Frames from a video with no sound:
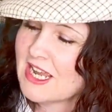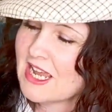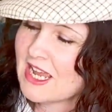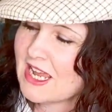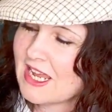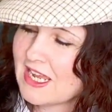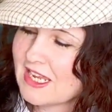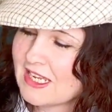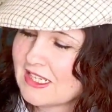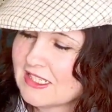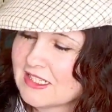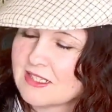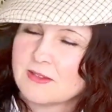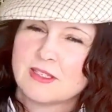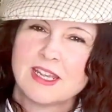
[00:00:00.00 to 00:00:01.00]

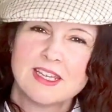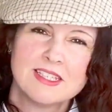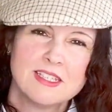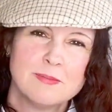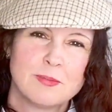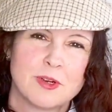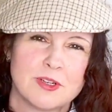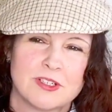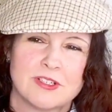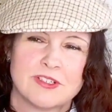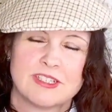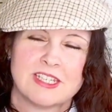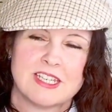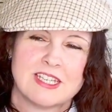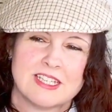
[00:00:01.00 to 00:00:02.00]
And Nancy
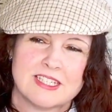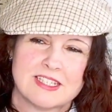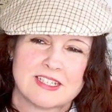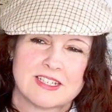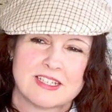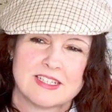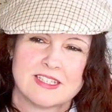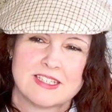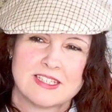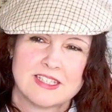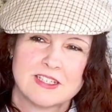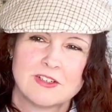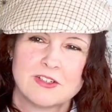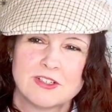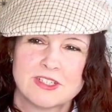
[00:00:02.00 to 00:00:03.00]
Barnhart is
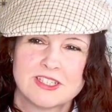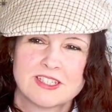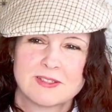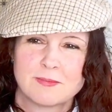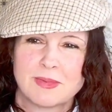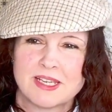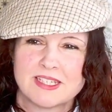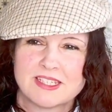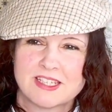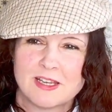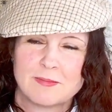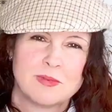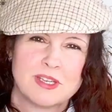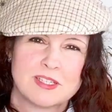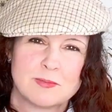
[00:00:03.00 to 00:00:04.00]
considered by
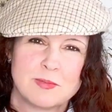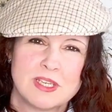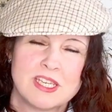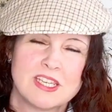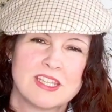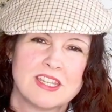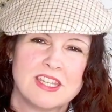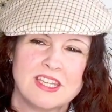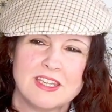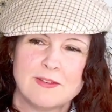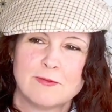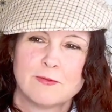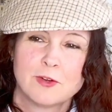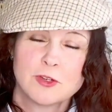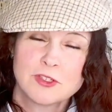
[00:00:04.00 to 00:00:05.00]
some as being the
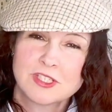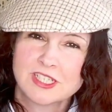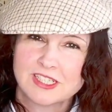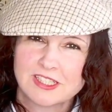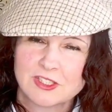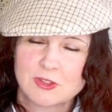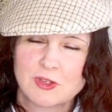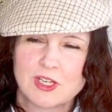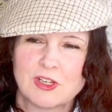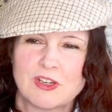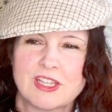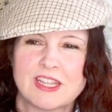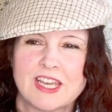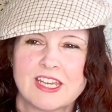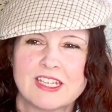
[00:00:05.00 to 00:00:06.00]
first illustrator,
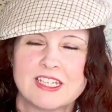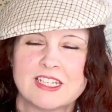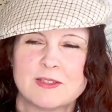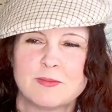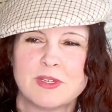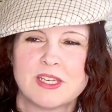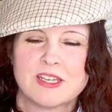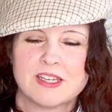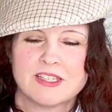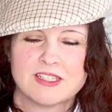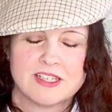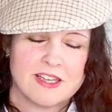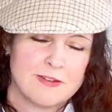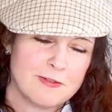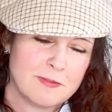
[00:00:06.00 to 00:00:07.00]
and that is because
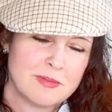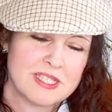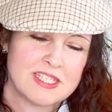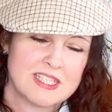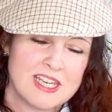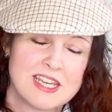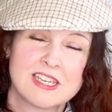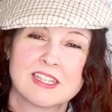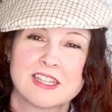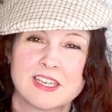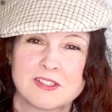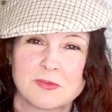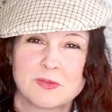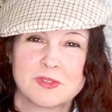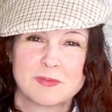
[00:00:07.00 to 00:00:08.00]
of a mistake
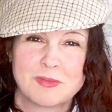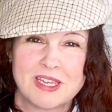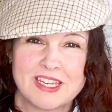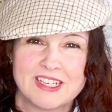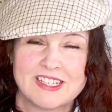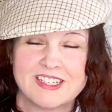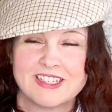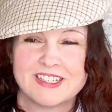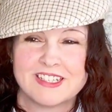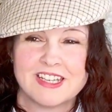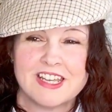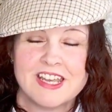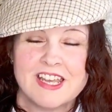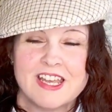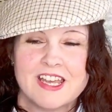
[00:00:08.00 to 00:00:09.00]
that was made in
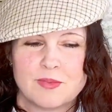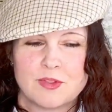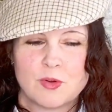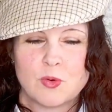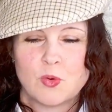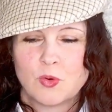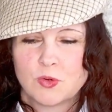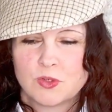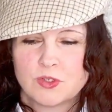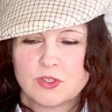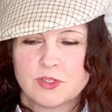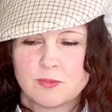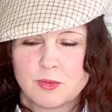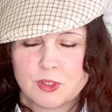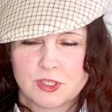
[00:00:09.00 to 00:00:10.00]
the
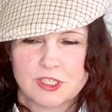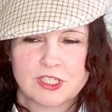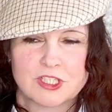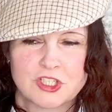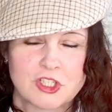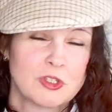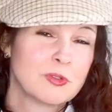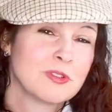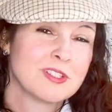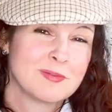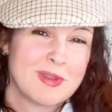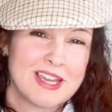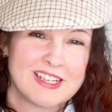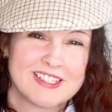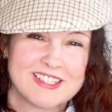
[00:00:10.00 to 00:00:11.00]
Horn book children's
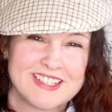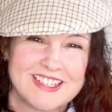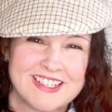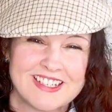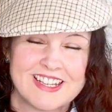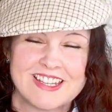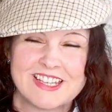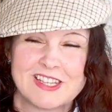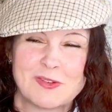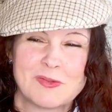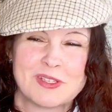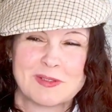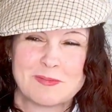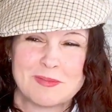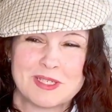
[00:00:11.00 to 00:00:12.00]
magazine. I think there
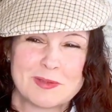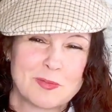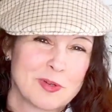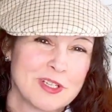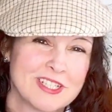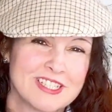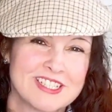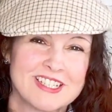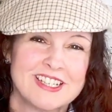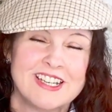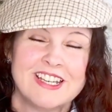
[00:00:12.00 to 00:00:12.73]
was a misprint.